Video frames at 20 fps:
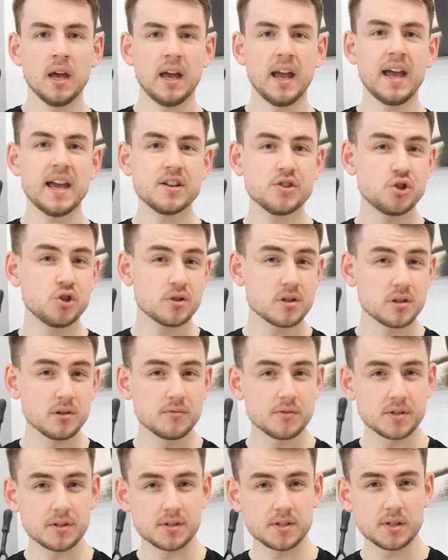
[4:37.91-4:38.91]
It just
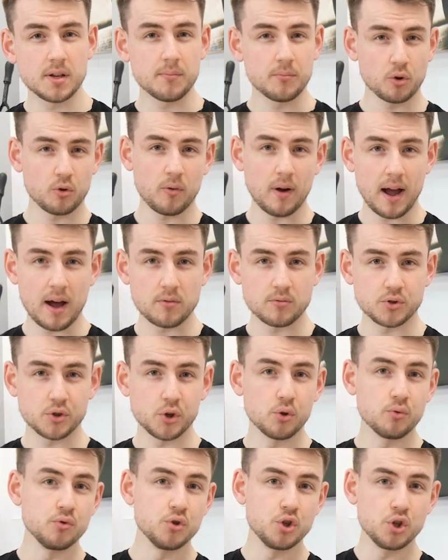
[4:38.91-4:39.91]
loses some ground
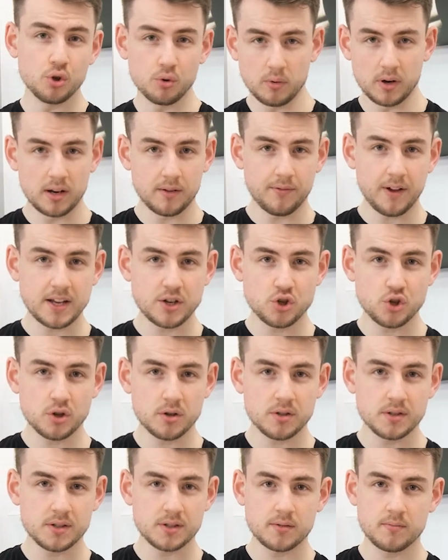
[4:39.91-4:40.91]
to new
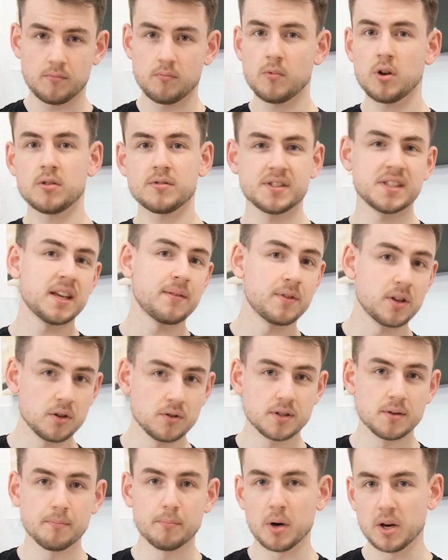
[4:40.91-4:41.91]
innovations while saving
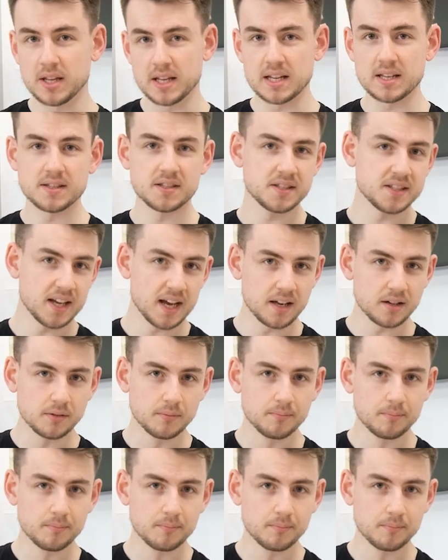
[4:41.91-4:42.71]
you some money instead.